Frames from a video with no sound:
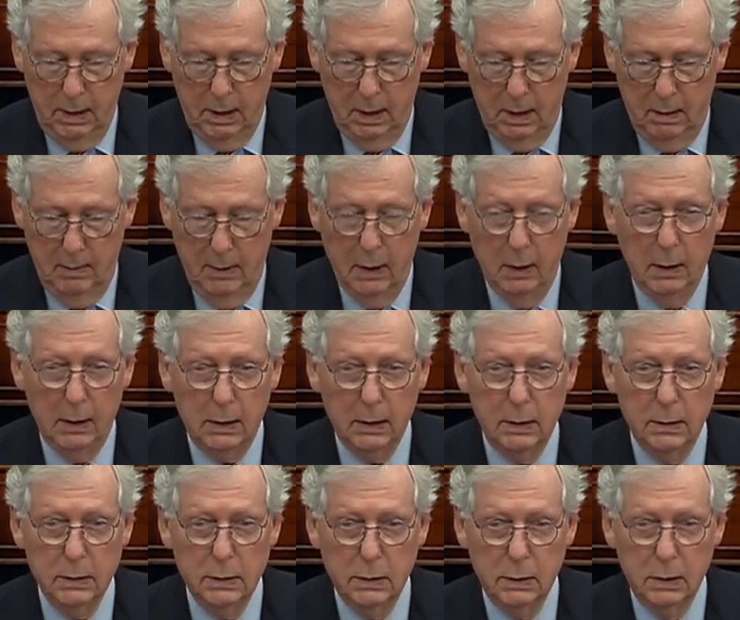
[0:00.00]

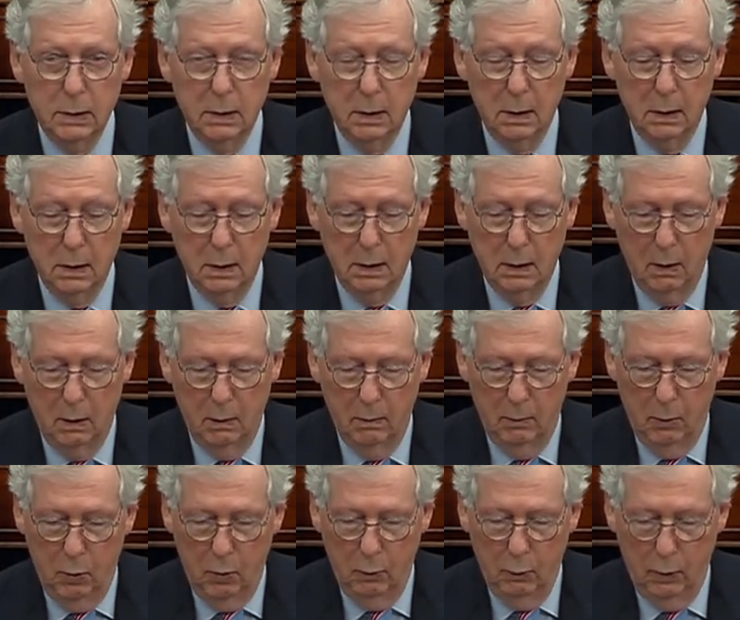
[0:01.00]
Americans are
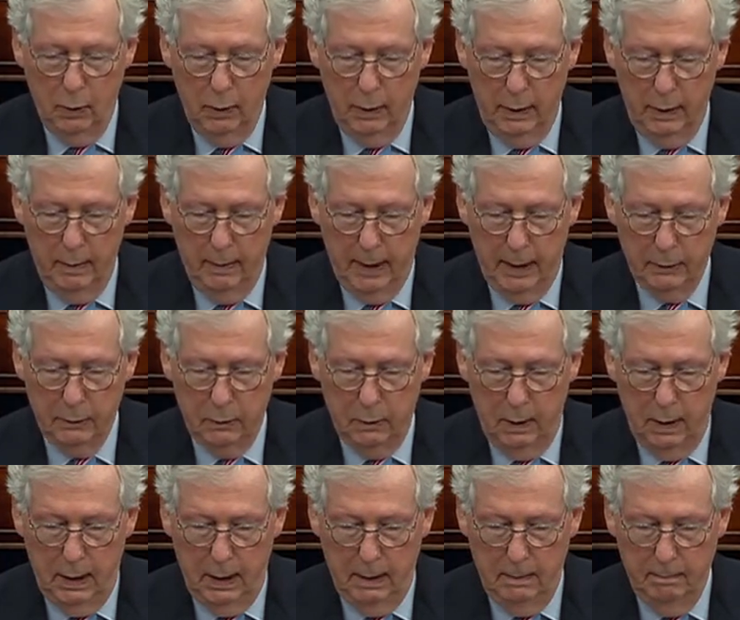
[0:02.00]
more worried about
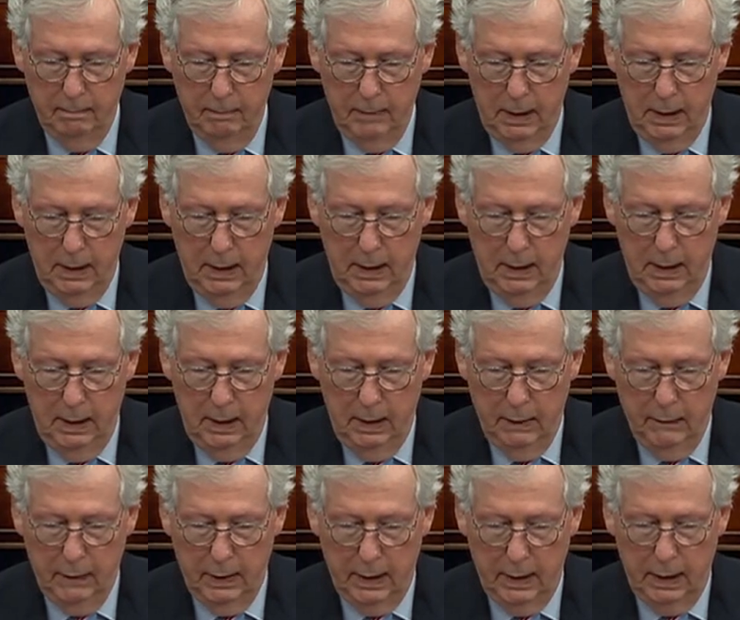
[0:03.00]
crime
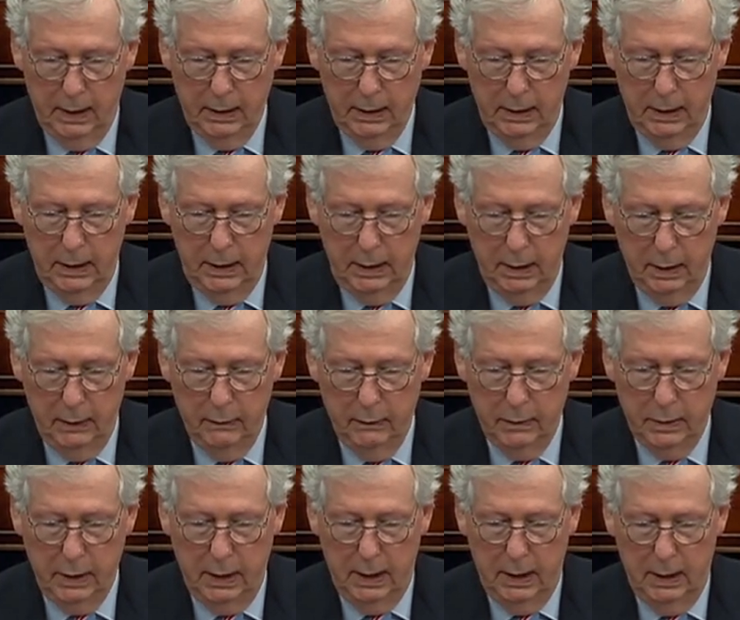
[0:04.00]
than at any other
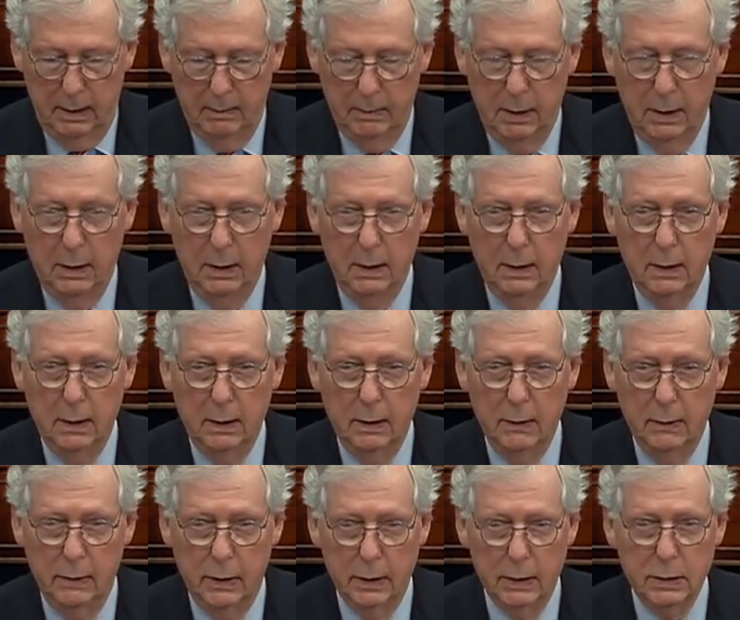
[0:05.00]
time
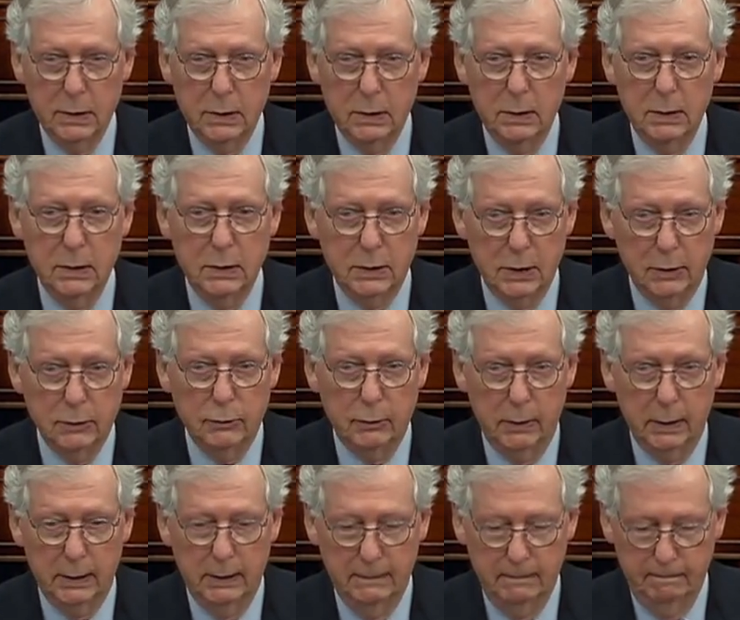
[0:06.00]
this century.